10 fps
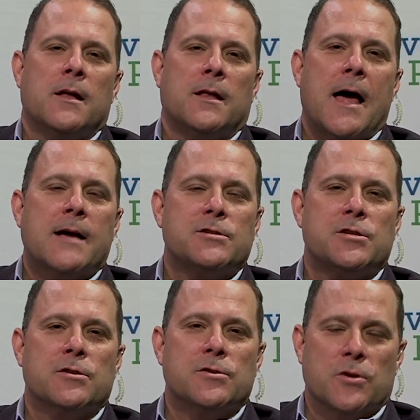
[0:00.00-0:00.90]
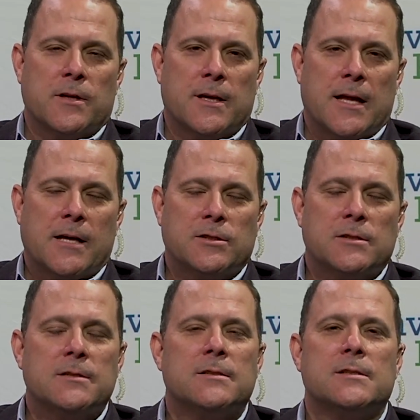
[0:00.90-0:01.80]
last year during the
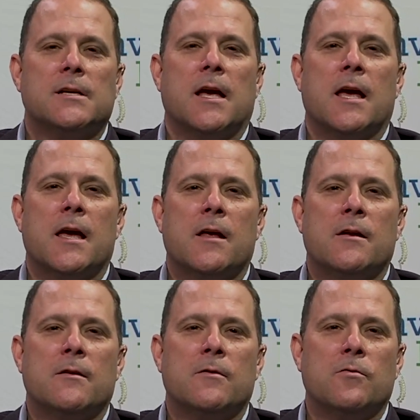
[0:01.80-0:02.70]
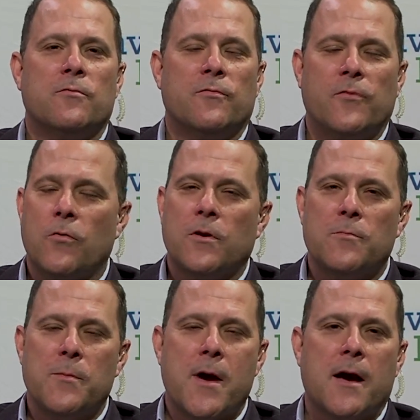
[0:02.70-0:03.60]
elections and who voted
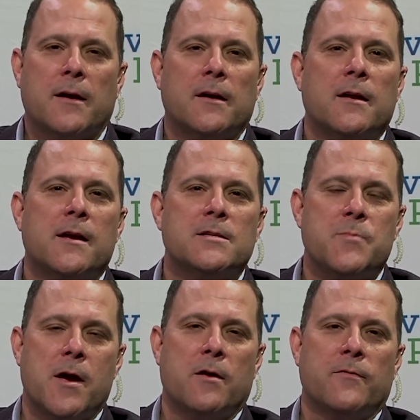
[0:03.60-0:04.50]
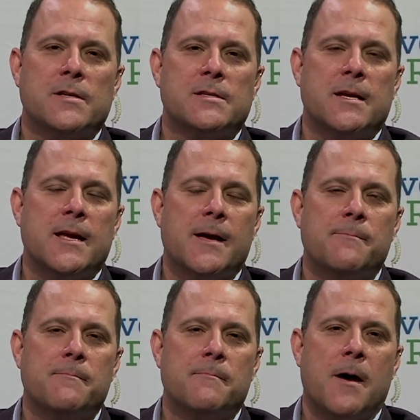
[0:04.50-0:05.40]
me back in as mayor of this city.
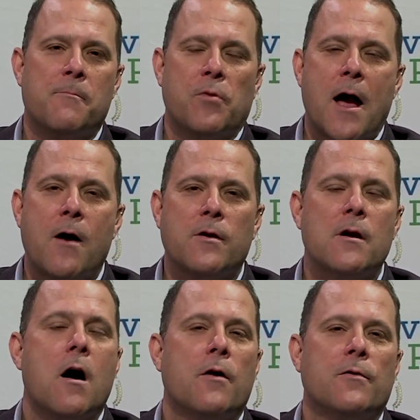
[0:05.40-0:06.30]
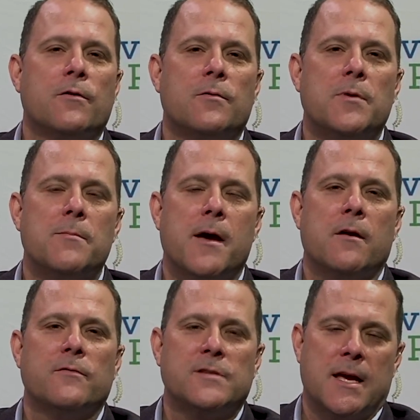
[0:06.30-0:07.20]
I'm proud and honored to be
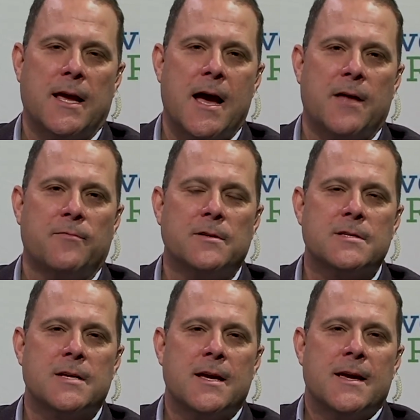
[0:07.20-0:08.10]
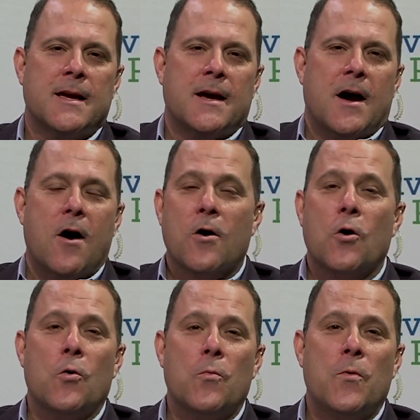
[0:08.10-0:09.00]
mayor of St. Catharines. Our
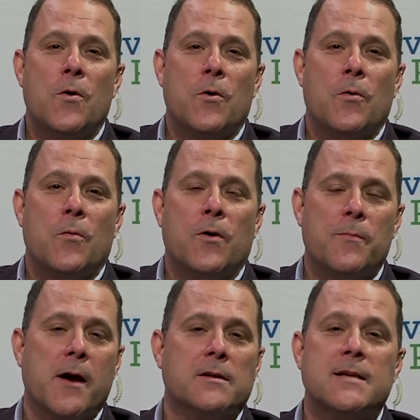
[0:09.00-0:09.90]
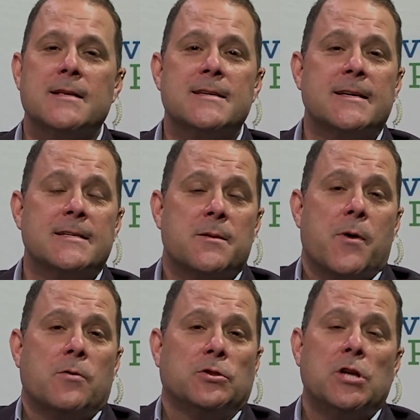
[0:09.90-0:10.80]
Home with Mayor Sendzik is about